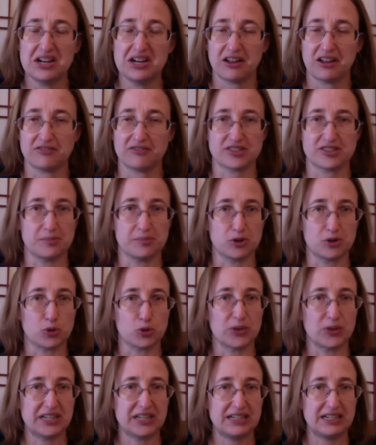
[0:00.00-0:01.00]
of some
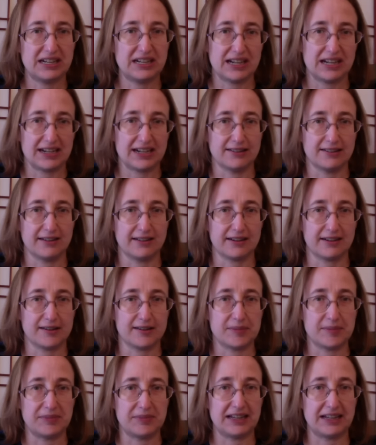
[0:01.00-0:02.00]
green, and
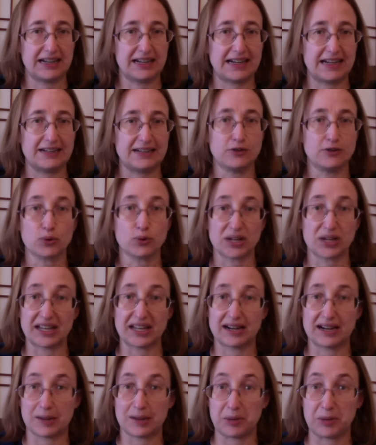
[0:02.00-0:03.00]
then I had an
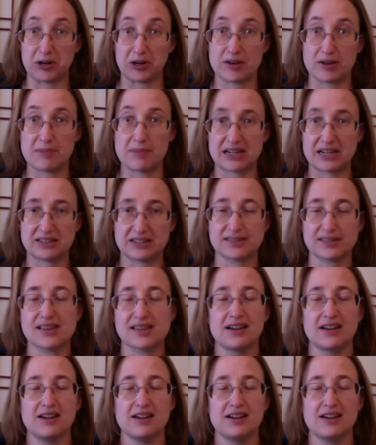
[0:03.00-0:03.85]
organic berry mix.